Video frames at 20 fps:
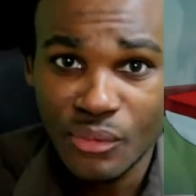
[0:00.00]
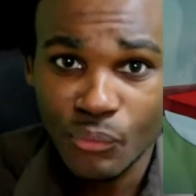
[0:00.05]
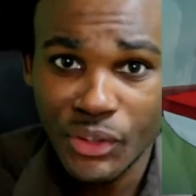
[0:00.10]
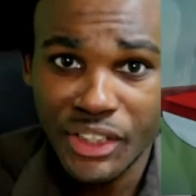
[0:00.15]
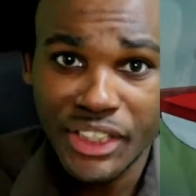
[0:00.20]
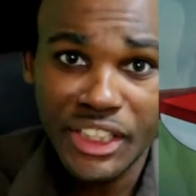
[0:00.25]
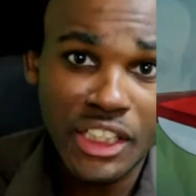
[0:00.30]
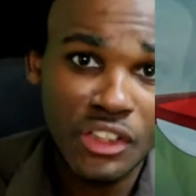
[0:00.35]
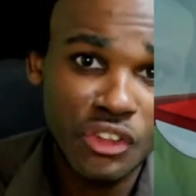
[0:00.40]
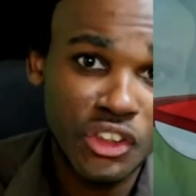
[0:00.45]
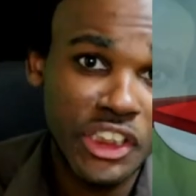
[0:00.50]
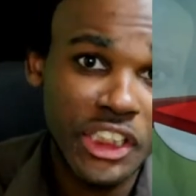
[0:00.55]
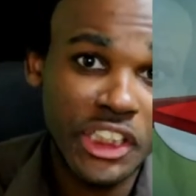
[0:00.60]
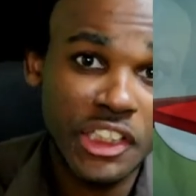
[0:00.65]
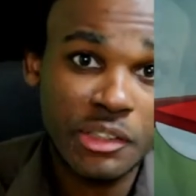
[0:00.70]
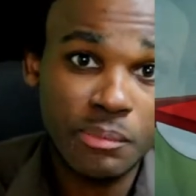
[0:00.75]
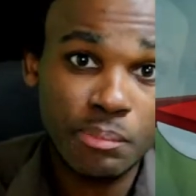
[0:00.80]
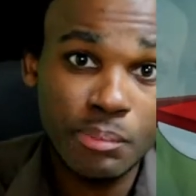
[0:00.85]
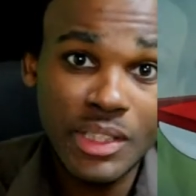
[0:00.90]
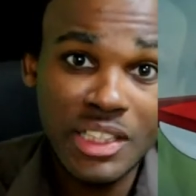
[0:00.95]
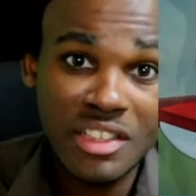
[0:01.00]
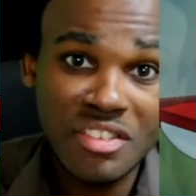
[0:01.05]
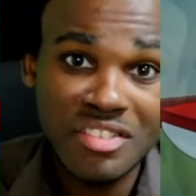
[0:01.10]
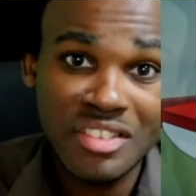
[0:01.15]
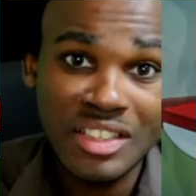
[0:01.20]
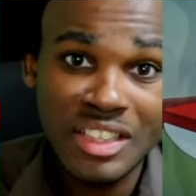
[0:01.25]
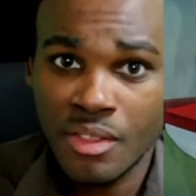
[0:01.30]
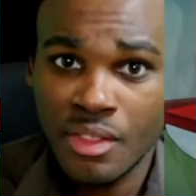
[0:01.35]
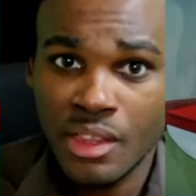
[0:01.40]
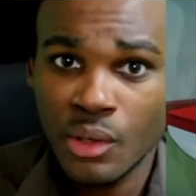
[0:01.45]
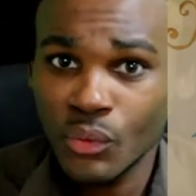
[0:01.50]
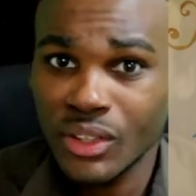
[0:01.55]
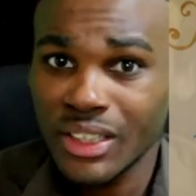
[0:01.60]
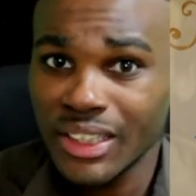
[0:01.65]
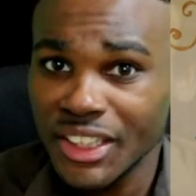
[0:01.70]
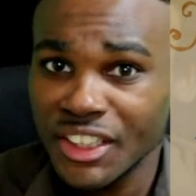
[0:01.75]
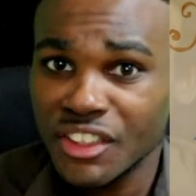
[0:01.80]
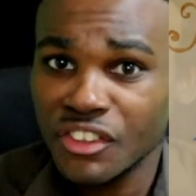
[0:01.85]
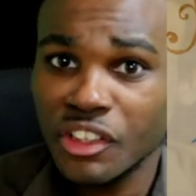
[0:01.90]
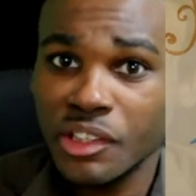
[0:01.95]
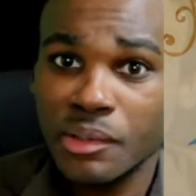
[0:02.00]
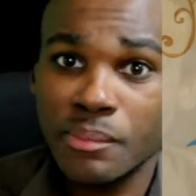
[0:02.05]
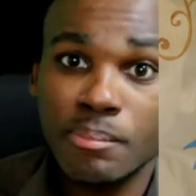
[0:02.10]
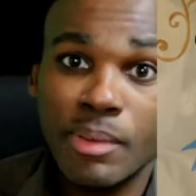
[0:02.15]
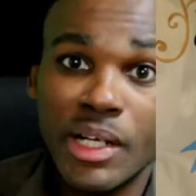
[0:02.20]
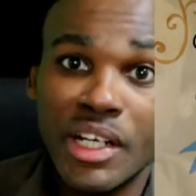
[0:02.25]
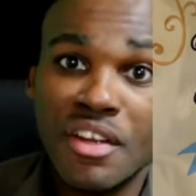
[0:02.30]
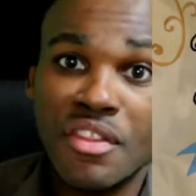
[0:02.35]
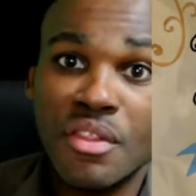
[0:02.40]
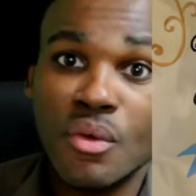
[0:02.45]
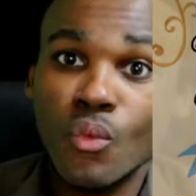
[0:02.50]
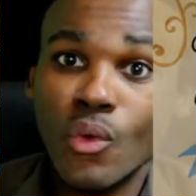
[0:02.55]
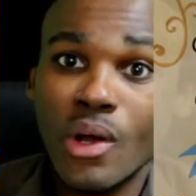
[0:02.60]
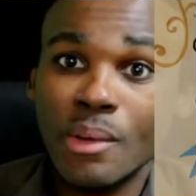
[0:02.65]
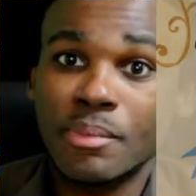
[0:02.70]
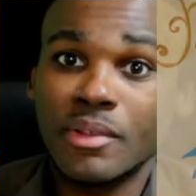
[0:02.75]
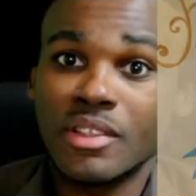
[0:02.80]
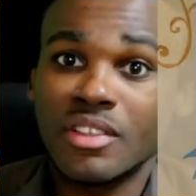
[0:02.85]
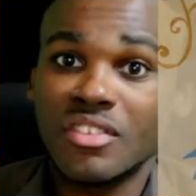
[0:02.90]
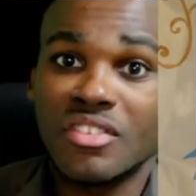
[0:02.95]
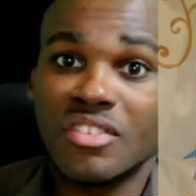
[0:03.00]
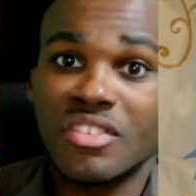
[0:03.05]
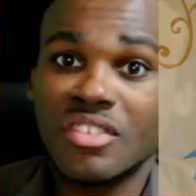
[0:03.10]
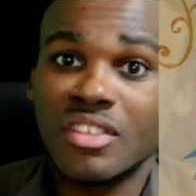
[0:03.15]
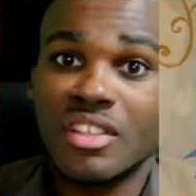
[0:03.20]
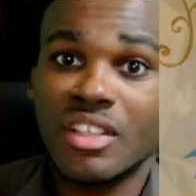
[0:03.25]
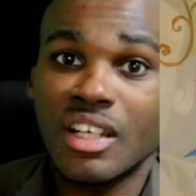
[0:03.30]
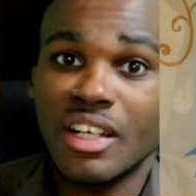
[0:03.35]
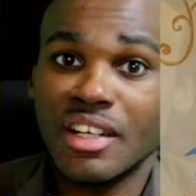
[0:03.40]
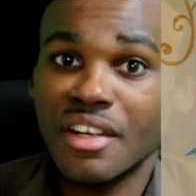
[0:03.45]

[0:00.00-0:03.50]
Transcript: when negotiating peace, they would literally bury the weapons,